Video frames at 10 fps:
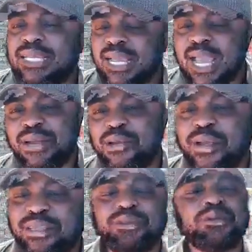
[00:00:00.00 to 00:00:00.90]
I don't
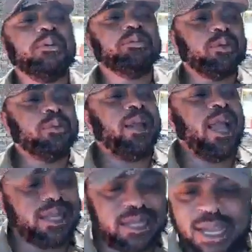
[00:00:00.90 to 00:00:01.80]
want to come to
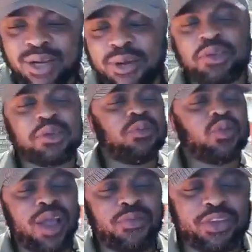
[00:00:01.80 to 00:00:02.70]
black. Don't want to come
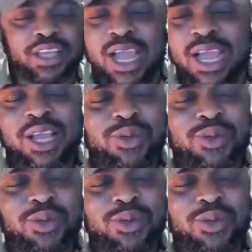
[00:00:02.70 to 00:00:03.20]
to Africa